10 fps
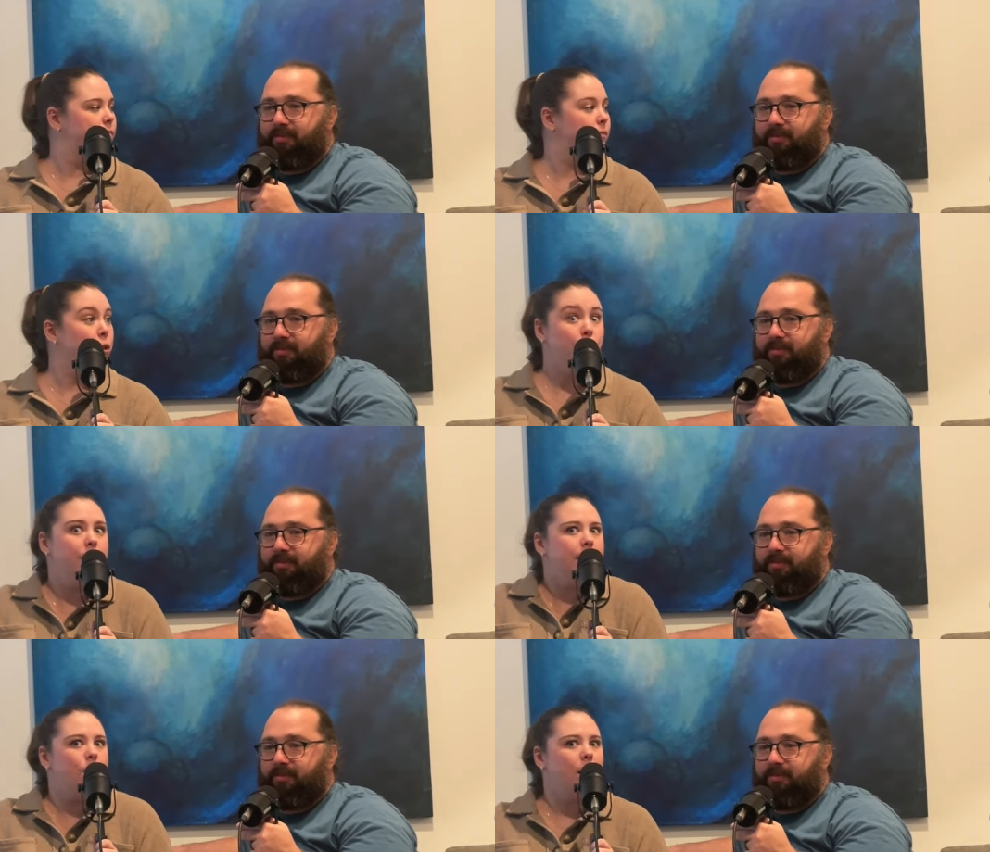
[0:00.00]
Speaker 1: You went
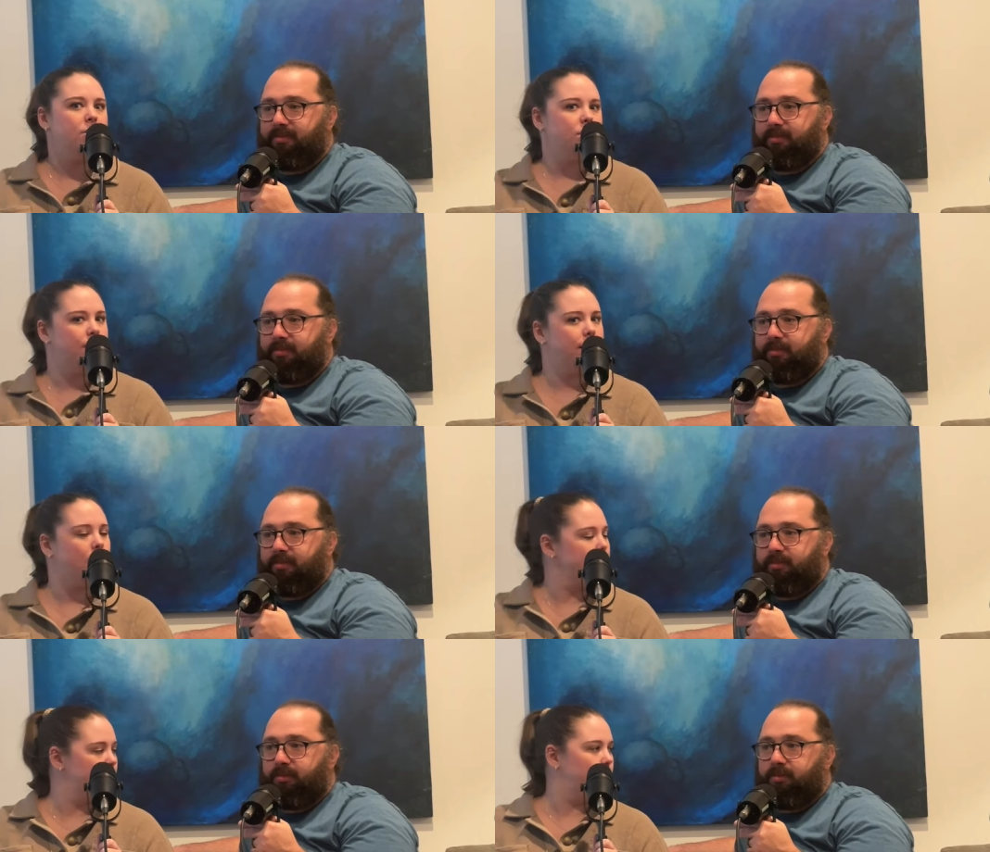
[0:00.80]
and watched the
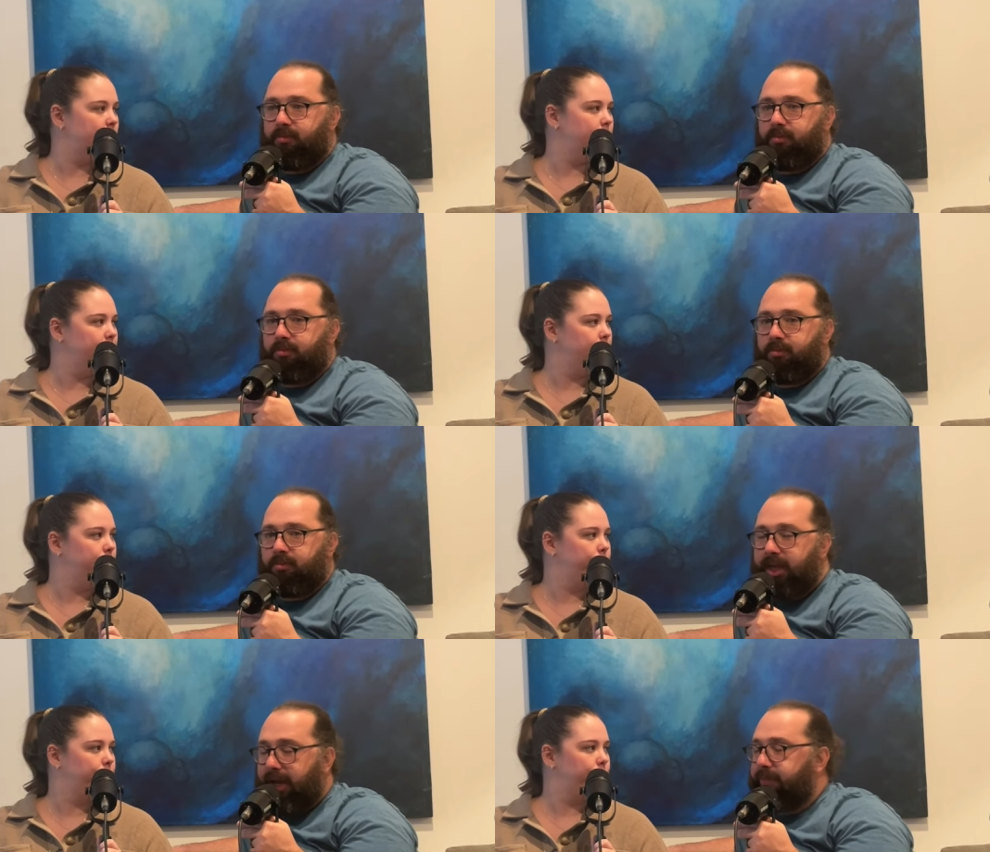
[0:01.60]
concert with me.
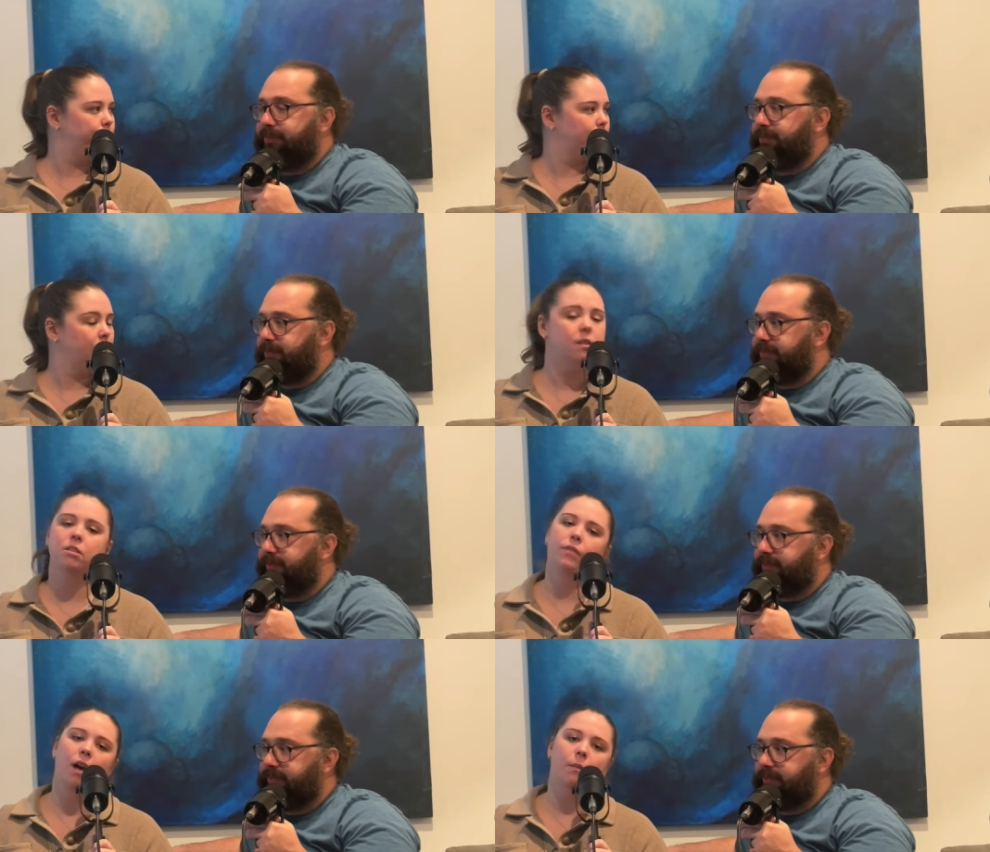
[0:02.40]
Yeah. There's a
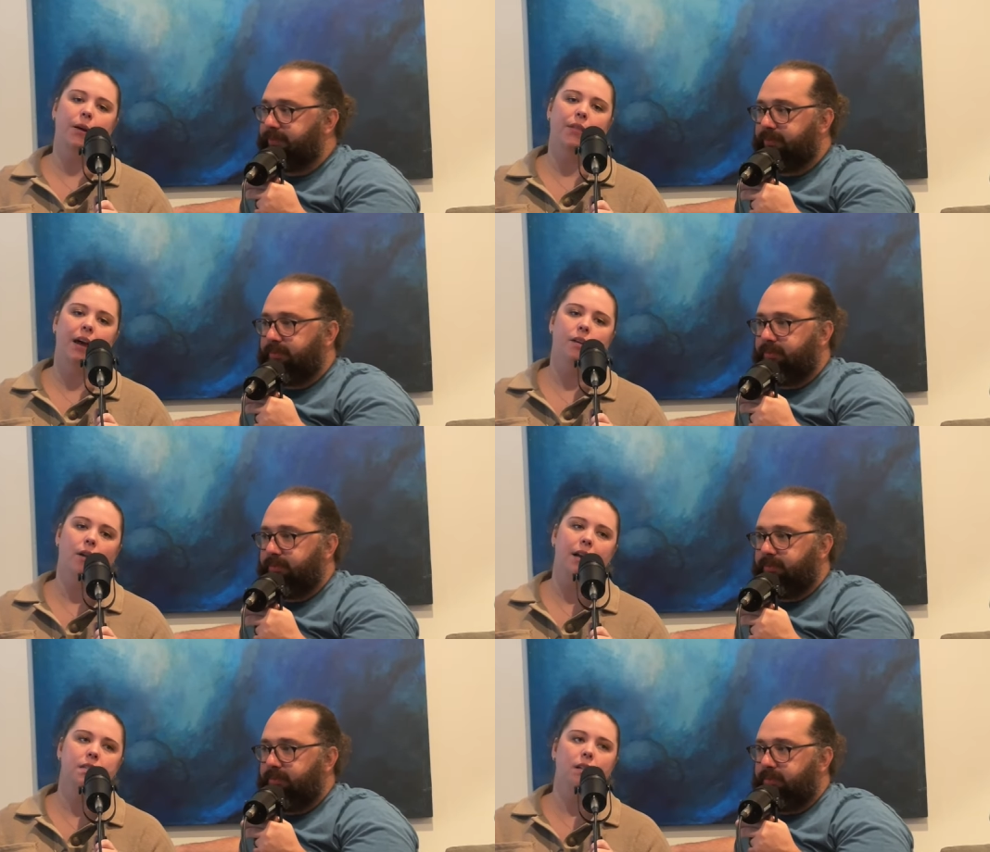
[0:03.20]
vlog about that, you
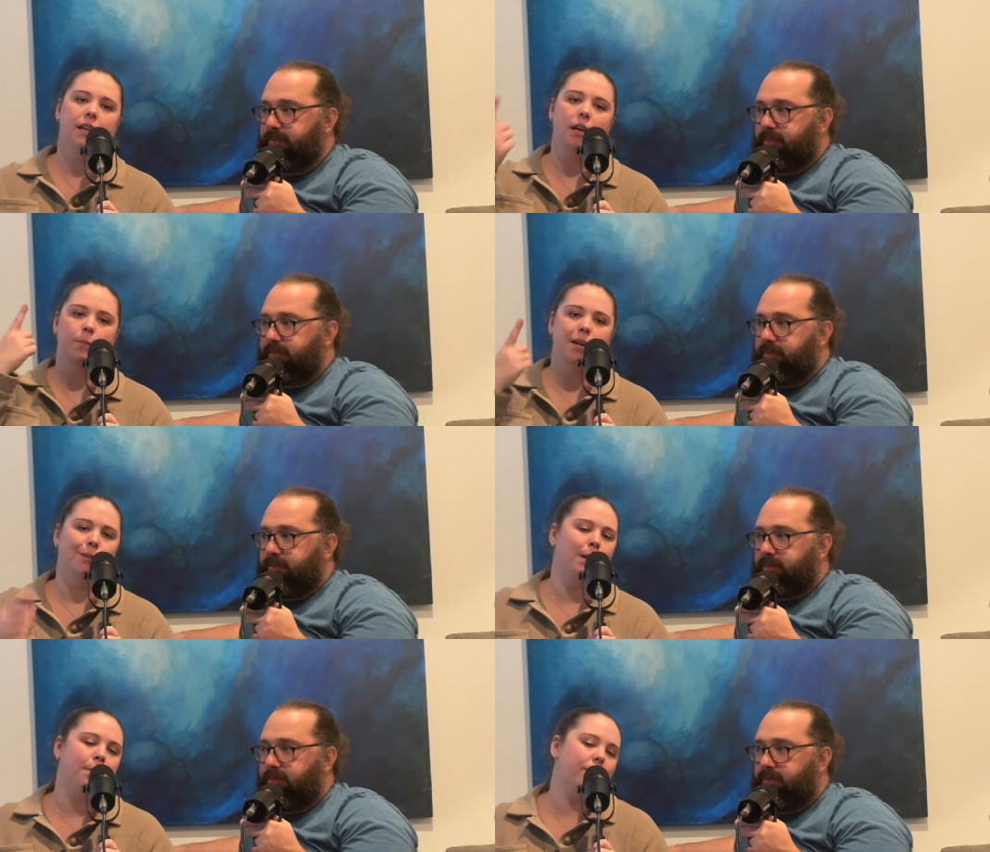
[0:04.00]
guys. I'll link it up here,
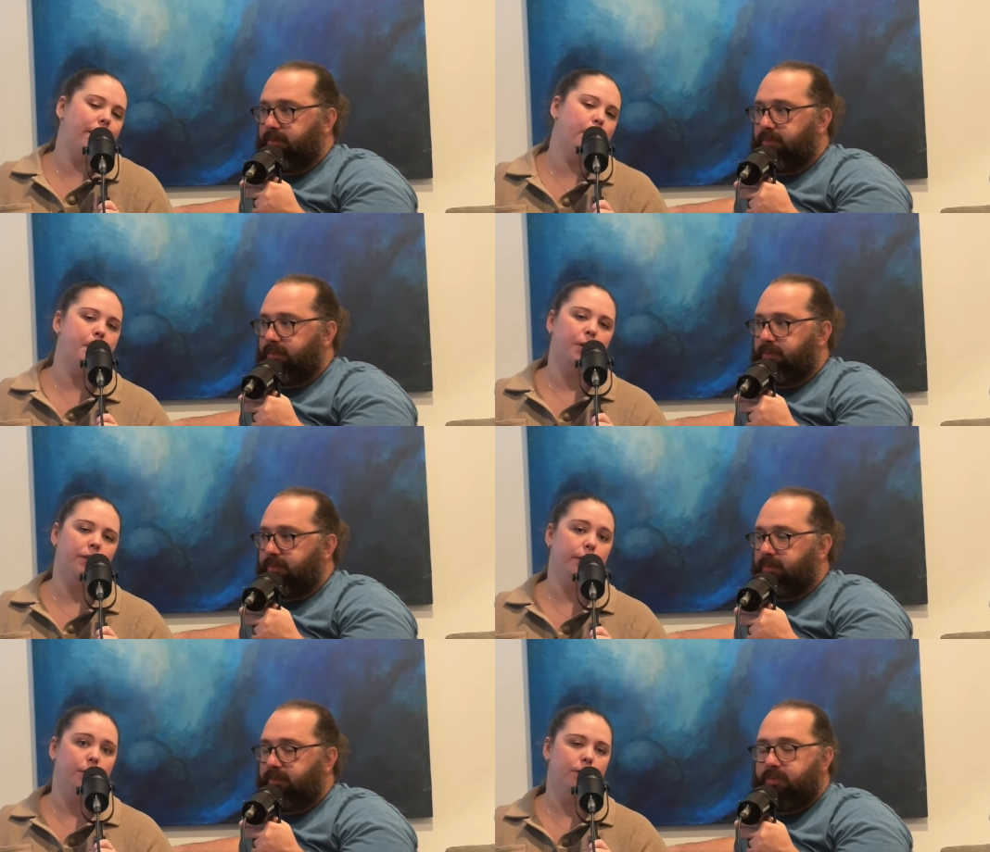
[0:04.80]
maybe if I remember.
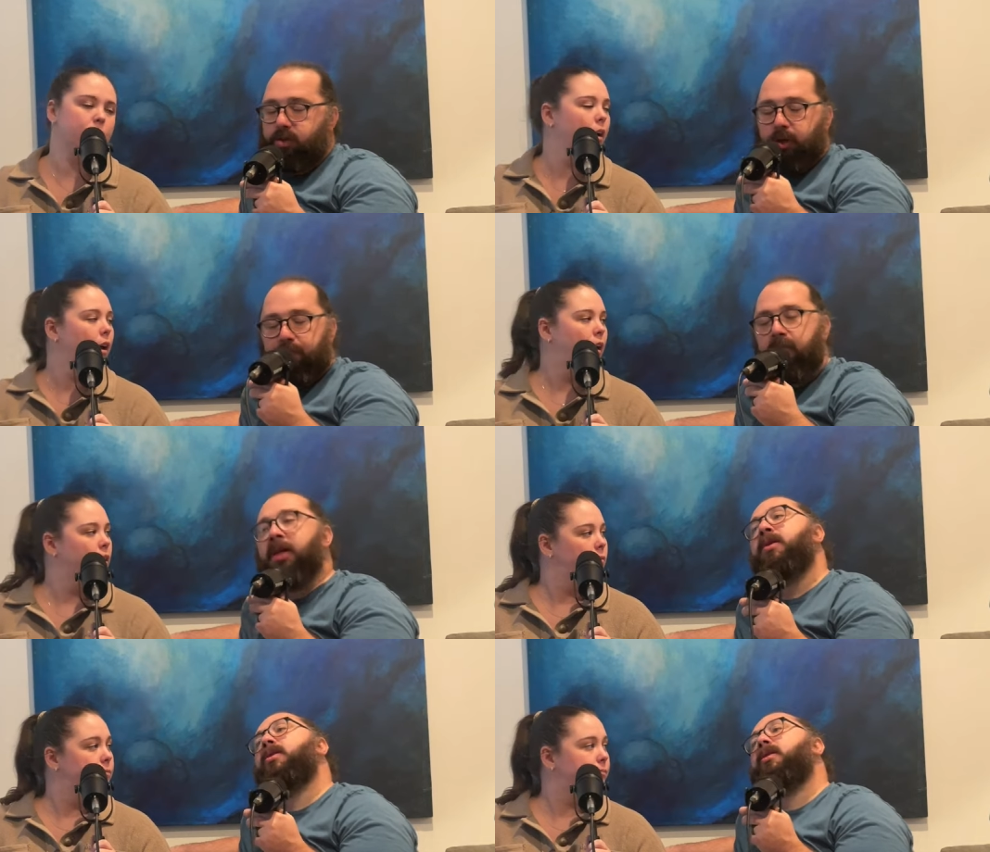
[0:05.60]
Who knows?
Speaker 2: So
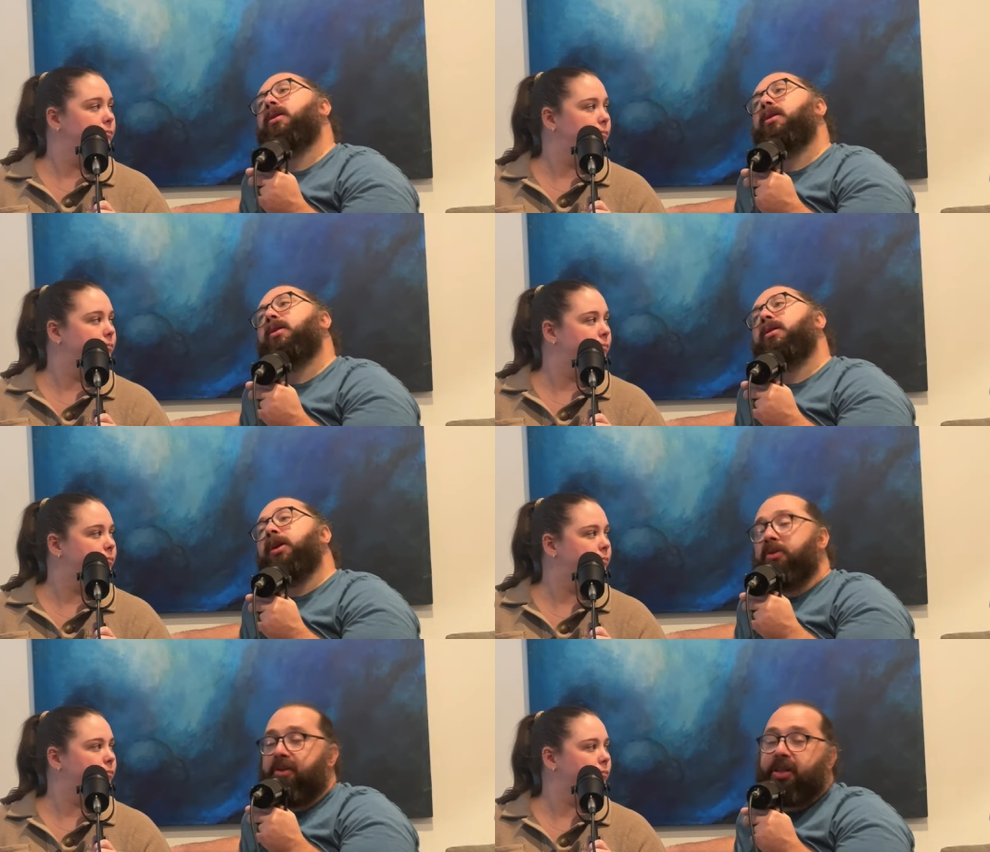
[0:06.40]
Another
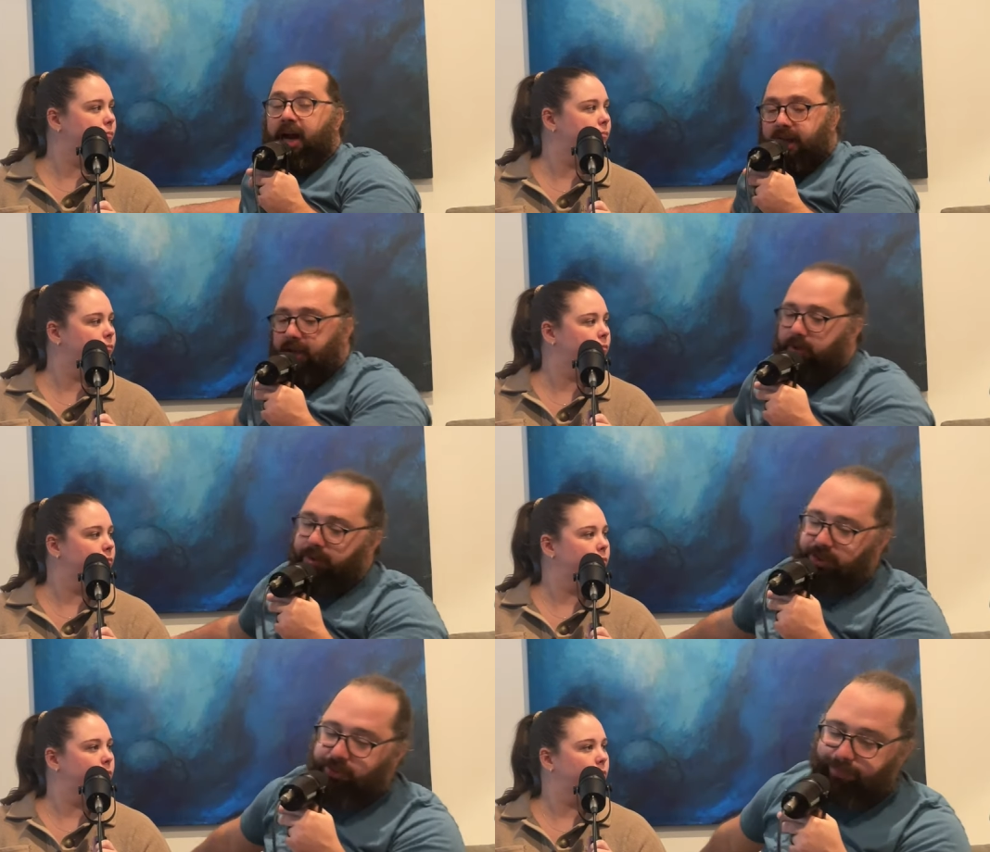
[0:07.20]
thing that I got you
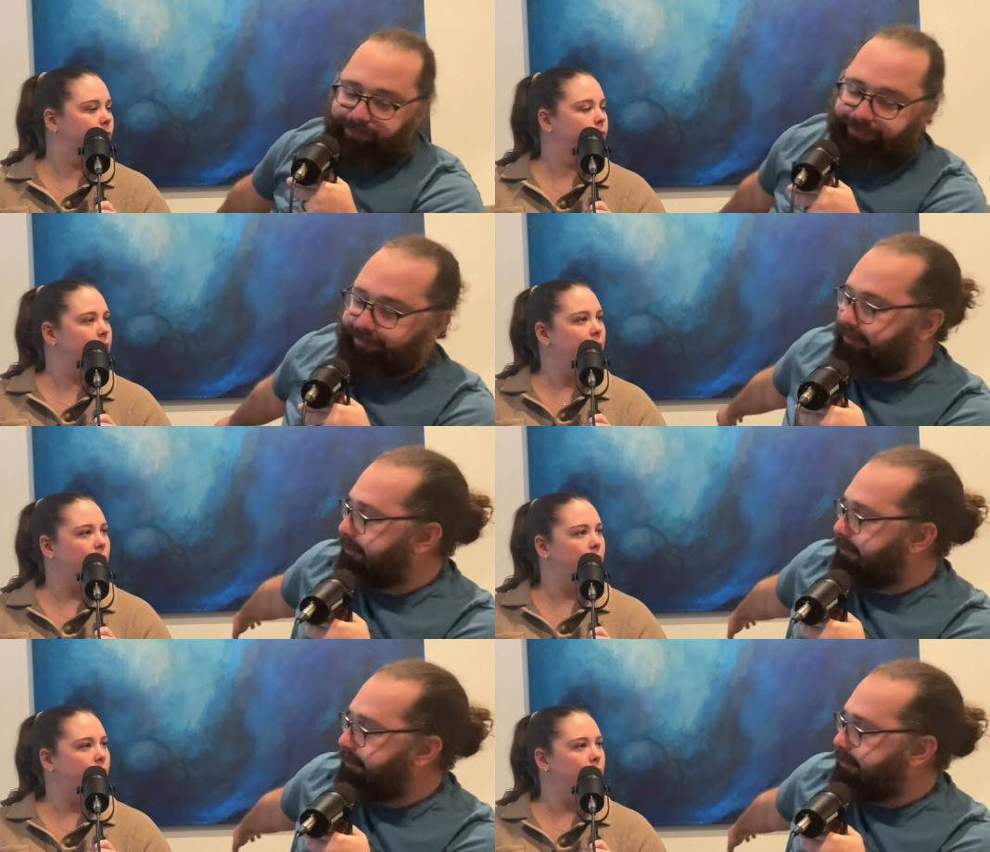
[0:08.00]
into?
Speaker 1: Yeah,